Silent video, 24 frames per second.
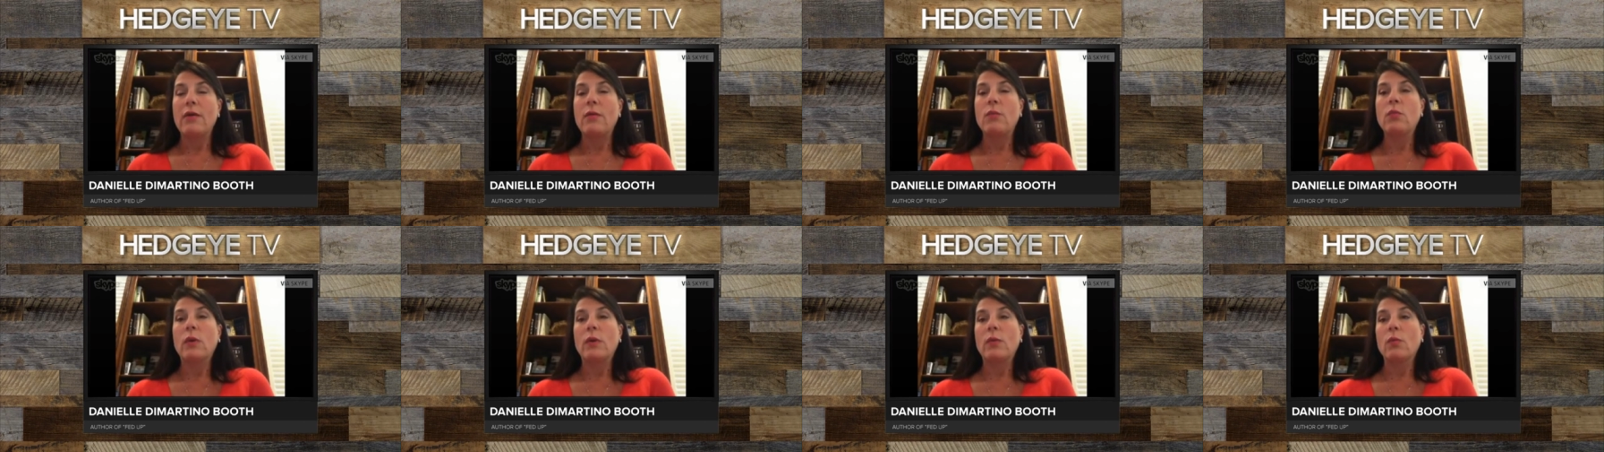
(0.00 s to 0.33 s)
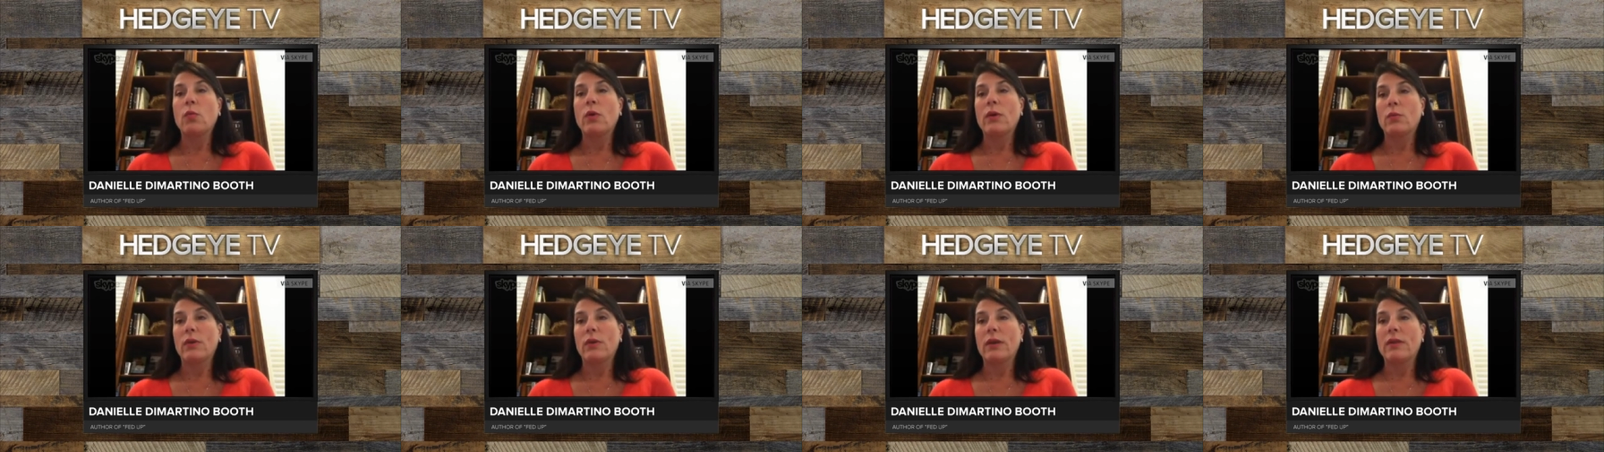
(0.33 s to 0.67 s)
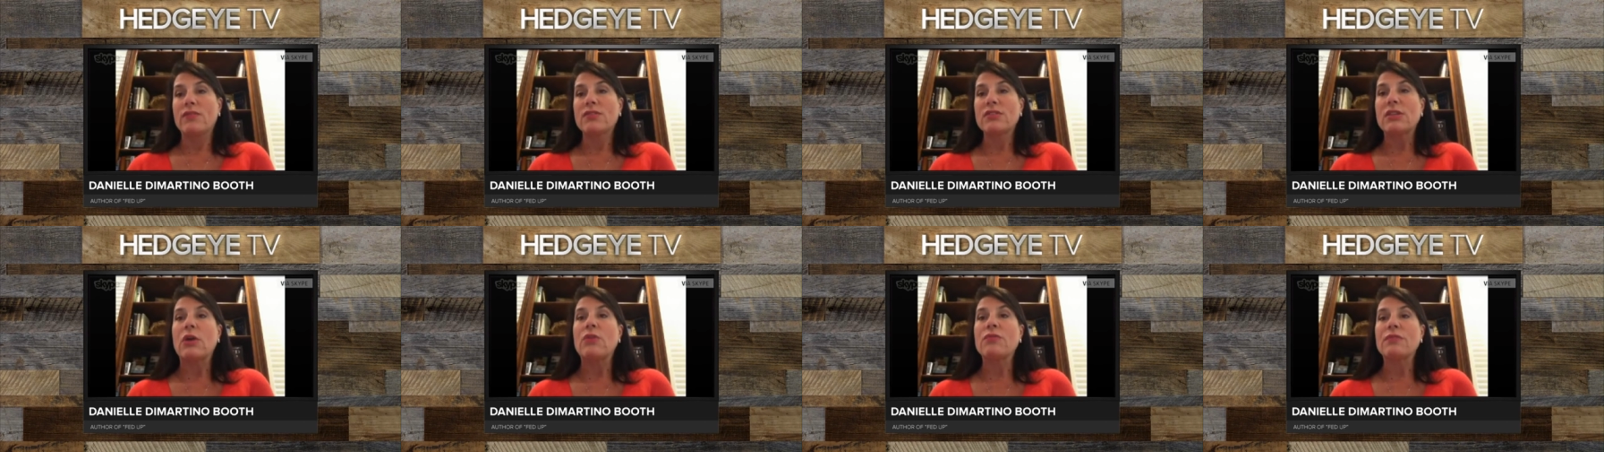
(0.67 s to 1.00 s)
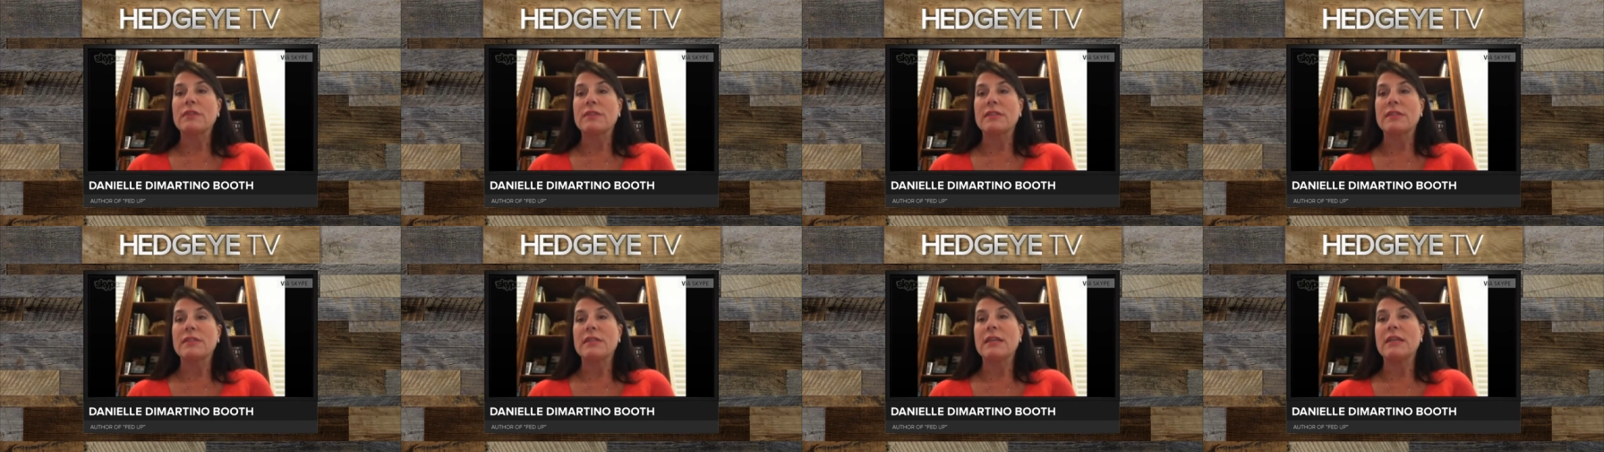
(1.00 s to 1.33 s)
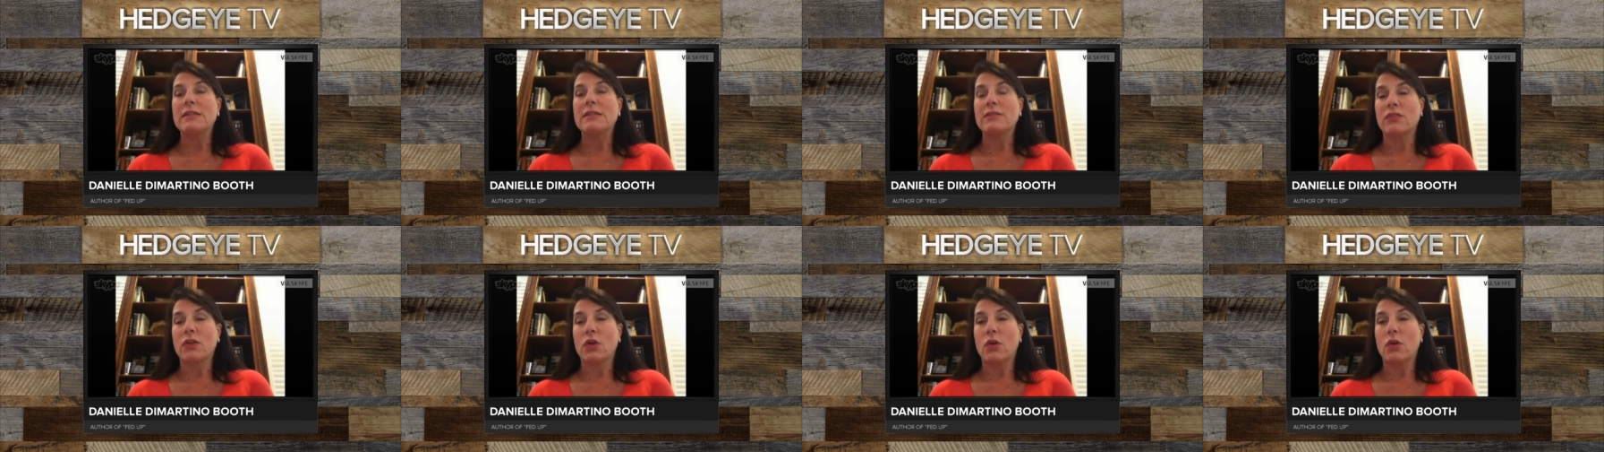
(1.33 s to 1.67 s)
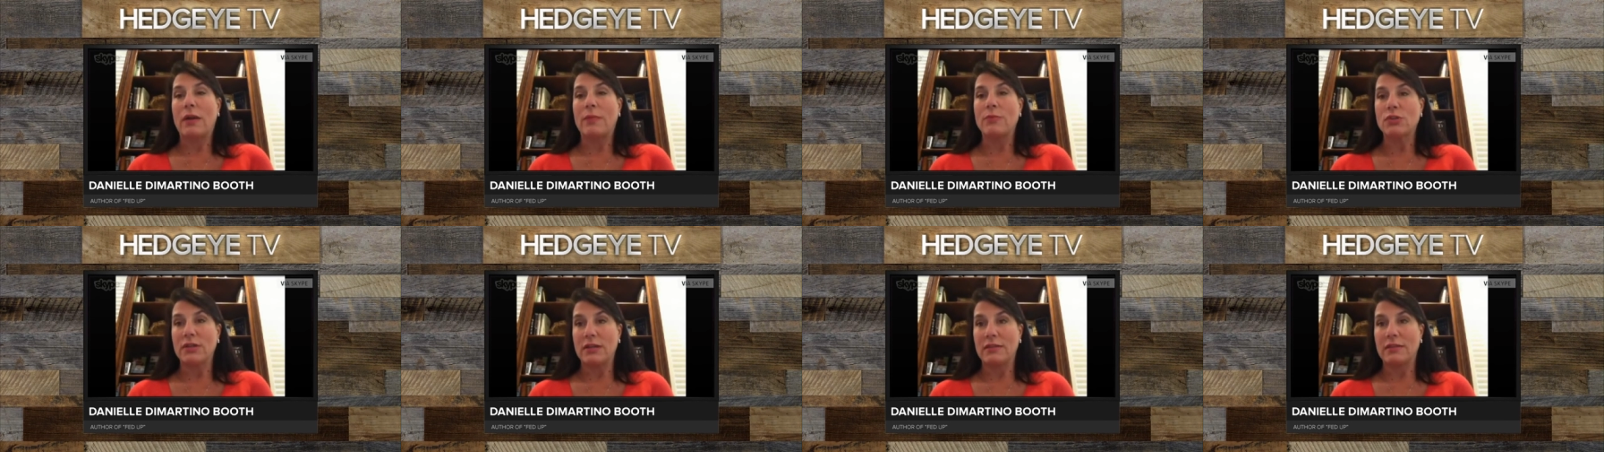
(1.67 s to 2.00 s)
what, would have sown the seeds of
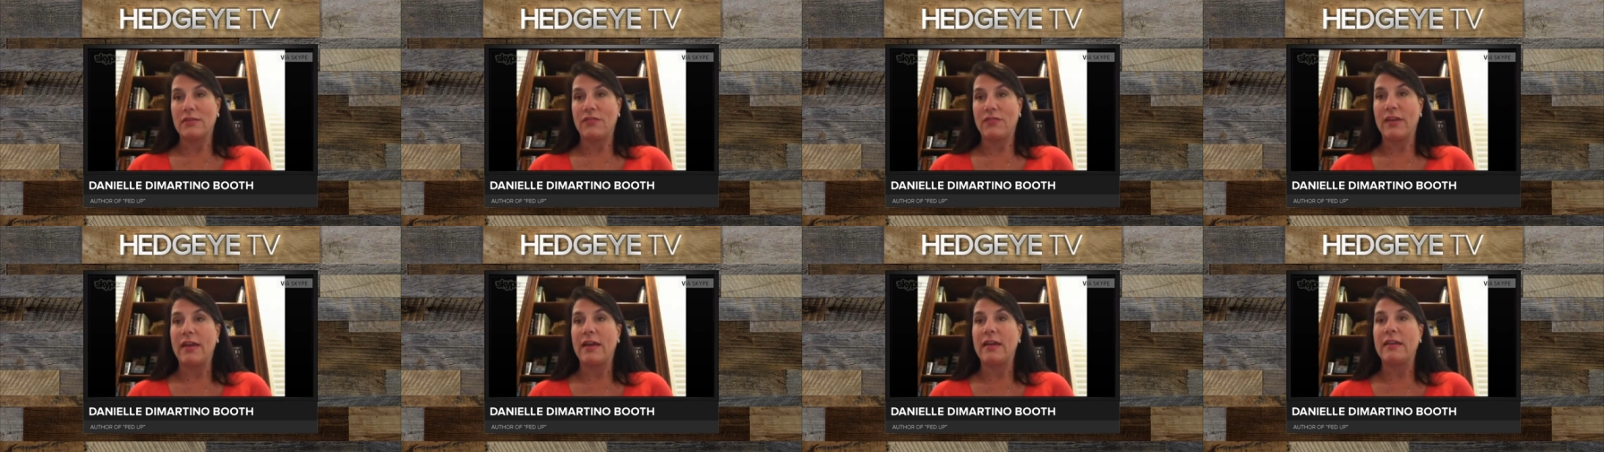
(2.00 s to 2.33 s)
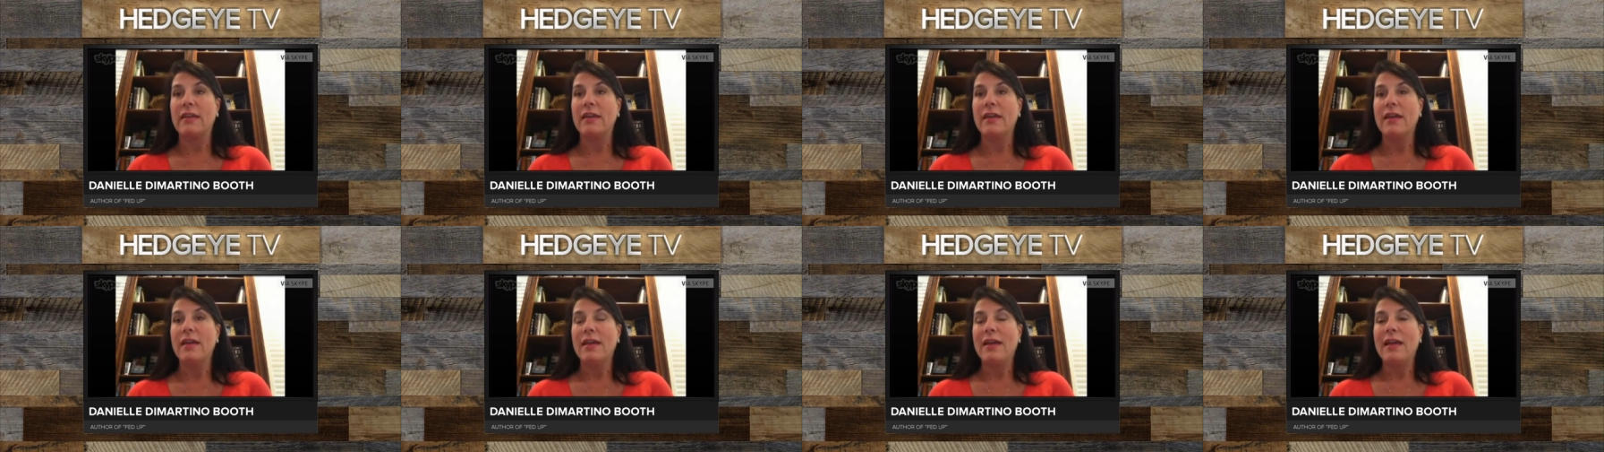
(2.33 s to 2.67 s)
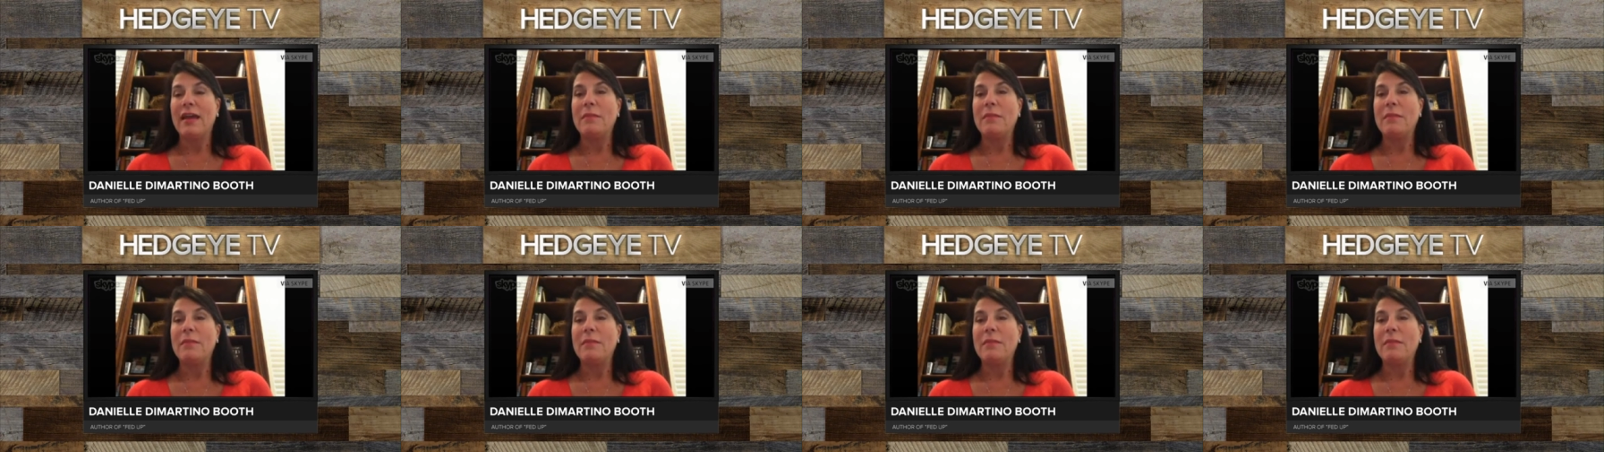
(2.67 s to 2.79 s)
corruption at the Fed